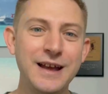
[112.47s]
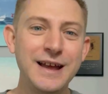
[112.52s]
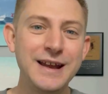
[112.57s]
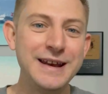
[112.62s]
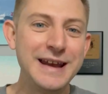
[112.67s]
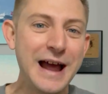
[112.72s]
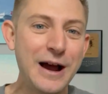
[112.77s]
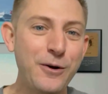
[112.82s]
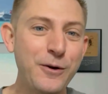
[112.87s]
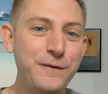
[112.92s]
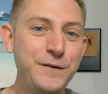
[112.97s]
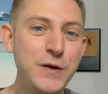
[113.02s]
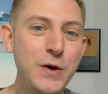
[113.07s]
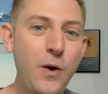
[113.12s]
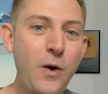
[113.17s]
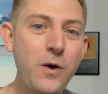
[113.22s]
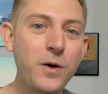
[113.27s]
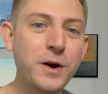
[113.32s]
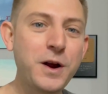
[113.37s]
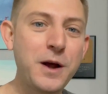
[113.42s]
Now, if you
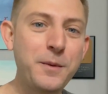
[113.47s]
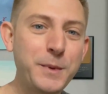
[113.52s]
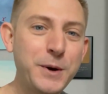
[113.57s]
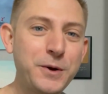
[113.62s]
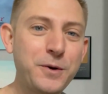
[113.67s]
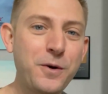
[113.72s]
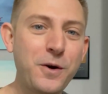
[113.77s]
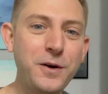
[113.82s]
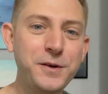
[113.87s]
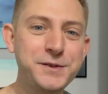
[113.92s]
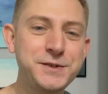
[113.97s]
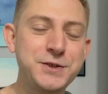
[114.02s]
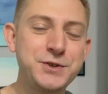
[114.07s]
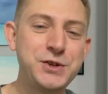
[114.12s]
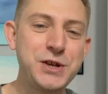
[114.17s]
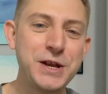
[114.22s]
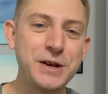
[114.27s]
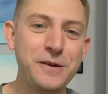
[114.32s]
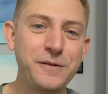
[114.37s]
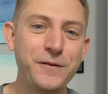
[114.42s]
are coming across the
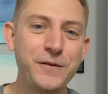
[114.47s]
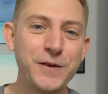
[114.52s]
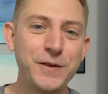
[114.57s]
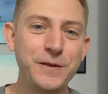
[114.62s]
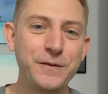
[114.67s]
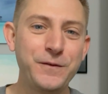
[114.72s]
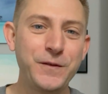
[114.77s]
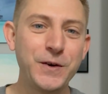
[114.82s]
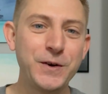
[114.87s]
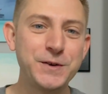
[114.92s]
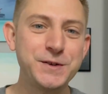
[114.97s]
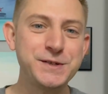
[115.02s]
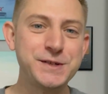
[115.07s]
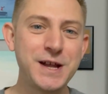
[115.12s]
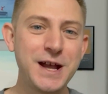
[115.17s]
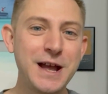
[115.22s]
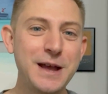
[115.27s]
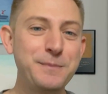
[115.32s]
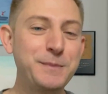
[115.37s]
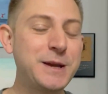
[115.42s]
channel for the first
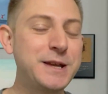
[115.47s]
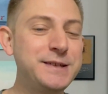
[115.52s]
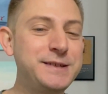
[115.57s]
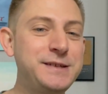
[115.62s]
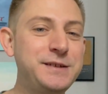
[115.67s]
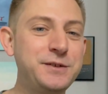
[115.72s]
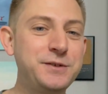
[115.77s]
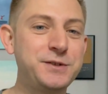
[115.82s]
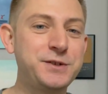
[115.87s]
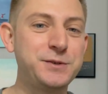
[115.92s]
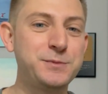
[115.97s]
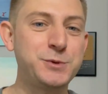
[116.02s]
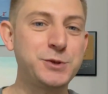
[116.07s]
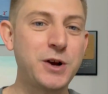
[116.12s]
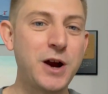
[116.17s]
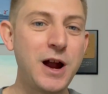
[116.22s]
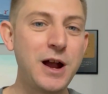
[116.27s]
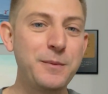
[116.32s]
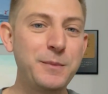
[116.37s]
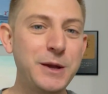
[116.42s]
time, consider
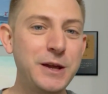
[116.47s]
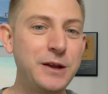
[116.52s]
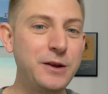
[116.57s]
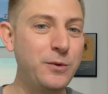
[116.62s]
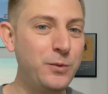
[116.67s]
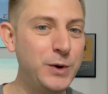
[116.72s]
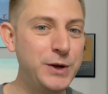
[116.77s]
subscribing.